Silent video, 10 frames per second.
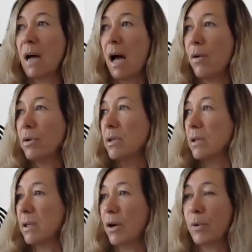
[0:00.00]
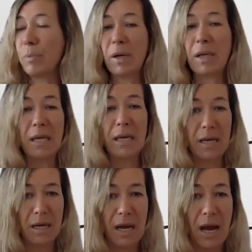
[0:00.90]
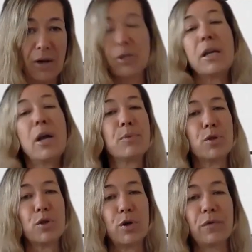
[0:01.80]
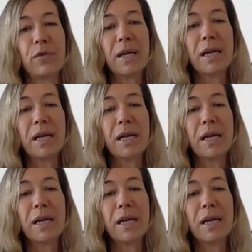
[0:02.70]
out in the open that I can actually observe